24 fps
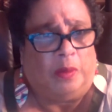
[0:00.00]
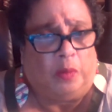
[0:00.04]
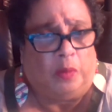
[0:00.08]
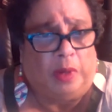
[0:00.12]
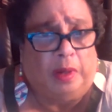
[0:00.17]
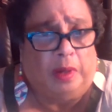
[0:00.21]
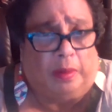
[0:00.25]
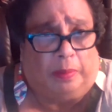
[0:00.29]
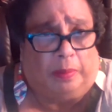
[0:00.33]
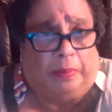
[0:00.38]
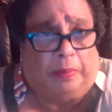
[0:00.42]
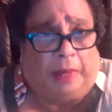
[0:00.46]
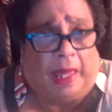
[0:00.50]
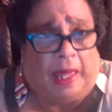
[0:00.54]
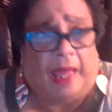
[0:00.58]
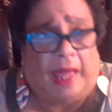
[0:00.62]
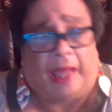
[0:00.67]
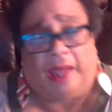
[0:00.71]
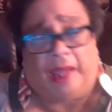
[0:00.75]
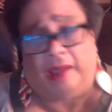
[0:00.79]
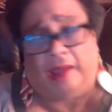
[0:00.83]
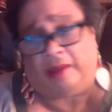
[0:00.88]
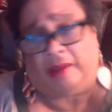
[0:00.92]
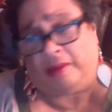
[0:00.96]
We are
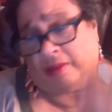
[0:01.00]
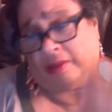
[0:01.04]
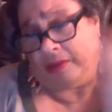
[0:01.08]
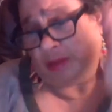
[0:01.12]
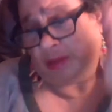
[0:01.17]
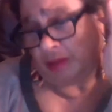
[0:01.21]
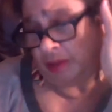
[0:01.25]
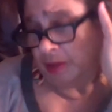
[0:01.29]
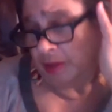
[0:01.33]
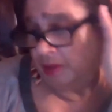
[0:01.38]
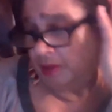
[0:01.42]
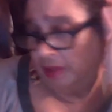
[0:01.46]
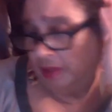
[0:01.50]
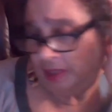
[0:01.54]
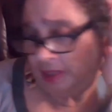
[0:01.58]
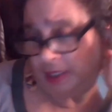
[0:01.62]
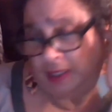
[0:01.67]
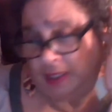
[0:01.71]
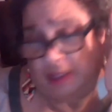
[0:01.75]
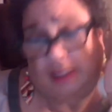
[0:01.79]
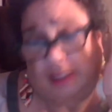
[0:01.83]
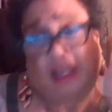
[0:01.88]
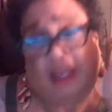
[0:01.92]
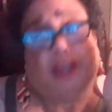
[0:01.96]
Black.
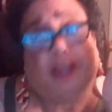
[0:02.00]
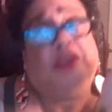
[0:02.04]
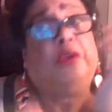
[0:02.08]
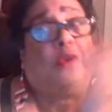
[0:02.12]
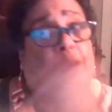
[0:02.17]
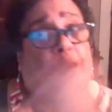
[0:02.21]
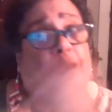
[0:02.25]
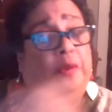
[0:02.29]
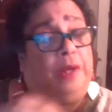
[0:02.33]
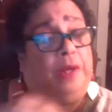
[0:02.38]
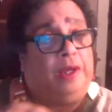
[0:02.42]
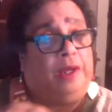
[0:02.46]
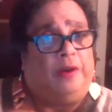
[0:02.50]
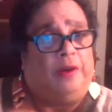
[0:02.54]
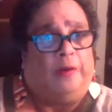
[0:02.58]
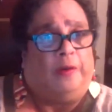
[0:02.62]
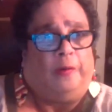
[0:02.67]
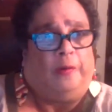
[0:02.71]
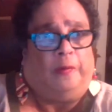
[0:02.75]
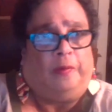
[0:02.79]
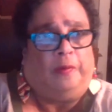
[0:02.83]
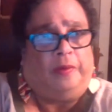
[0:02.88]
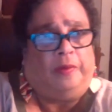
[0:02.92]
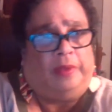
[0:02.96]
He said, you
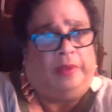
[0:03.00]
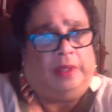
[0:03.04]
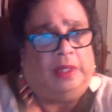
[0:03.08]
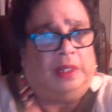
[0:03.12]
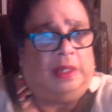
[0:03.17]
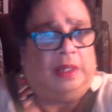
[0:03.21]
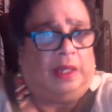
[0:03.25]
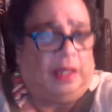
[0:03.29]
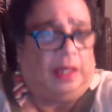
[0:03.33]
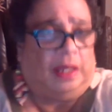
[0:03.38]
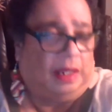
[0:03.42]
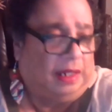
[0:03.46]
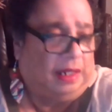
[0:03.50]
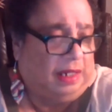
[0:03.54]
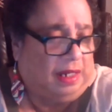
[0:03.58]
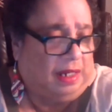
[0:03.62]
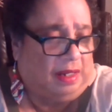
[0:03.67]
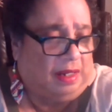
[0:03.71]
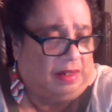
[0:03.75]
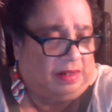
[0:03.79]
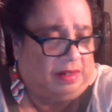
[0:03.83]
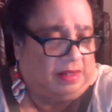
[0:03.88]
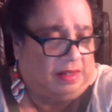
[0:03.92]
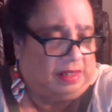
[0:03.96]
Creole. And I didn't
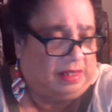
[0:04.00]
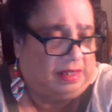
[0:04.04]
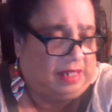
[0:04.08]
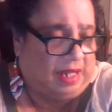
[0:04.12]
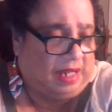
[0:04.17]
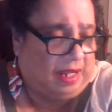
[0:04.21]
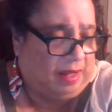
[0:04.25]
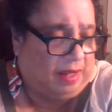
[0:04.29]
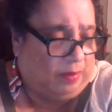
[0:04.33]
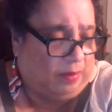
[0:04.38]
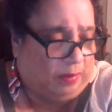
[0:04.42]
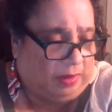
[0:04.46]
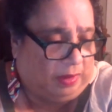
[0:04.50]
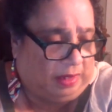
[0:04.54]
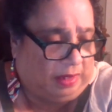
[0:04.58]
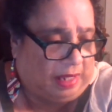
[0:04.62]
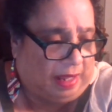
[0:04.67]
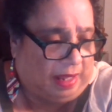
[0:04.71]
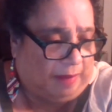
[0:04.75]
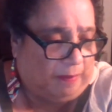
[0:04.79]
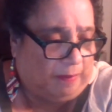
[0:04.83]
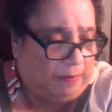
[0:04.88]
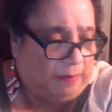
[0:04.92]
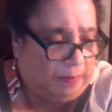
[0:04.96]
understand what
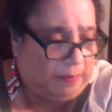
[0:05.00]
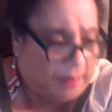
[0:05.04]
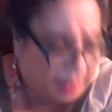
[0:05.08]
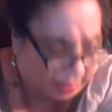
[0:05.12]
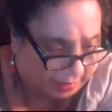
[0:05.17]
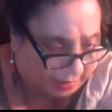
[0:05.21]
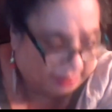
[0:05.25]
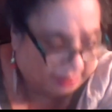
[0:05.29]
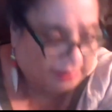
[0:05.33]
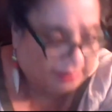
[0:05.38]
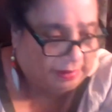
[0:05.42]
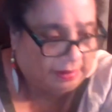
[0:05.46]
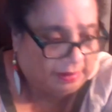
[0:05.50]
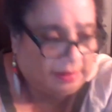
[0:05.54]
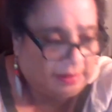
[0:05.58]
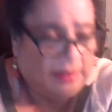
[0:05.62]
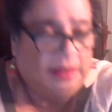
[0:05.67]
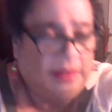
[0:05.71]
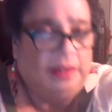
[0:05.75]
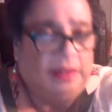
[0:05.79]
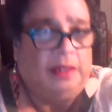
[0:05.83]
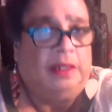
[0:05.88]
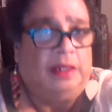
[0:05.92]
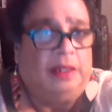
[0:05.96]
that meant.
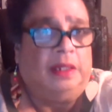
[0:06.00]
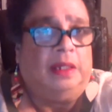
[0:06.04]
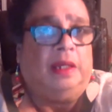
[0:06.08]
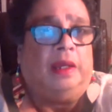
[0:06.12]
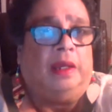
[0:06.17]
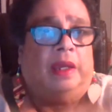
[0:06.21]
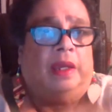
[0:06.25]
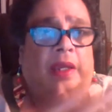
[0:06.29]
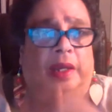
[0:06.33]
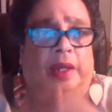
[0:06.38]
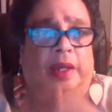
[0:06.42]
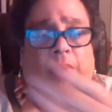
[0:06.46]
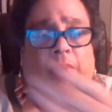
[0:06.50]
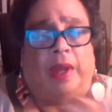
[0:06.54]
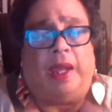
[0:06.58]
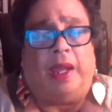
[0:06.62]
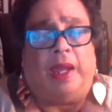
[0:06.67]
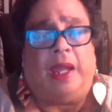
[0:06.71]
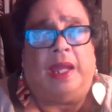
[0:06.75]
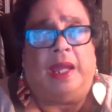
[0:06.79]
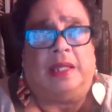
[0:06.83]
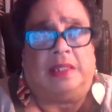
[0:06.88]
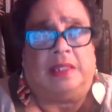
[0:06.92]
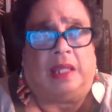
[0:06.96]
Anyway,
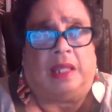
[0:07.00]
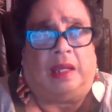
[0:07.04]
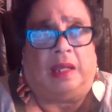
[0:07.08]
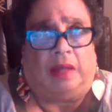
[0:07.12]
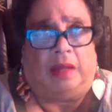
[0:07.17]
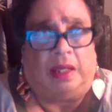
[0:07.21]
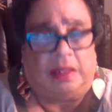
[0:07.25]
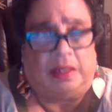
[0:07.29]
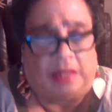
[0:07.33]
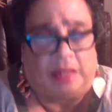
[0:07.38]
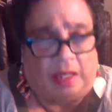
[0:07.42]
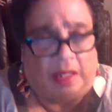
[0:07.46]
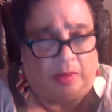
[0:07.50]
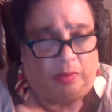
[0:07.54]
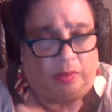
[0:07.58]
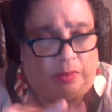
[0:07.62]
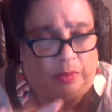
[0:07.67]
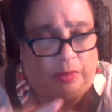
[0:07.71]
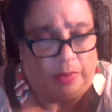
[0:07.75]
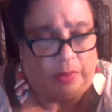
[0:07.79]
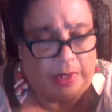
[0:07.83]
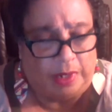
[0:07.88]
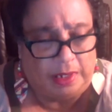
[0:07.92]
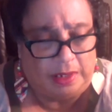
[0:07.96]
as I
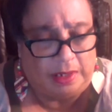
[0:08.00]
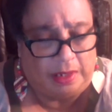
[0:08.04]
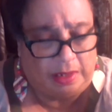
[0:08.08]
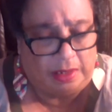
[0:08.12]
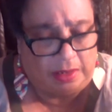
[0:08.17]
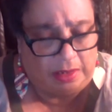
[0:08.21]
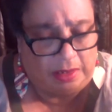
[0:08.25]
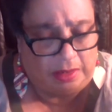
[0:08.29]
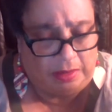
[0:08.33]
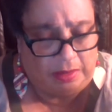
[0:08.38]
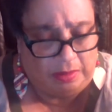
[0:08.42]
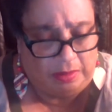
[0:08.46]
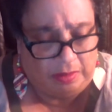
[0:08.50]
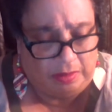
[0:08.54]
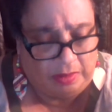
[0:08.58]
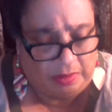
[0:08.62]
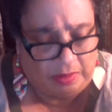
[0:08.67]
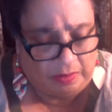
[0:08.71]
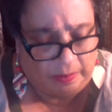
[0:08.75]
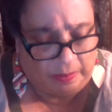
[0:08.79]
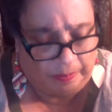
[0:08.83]
went and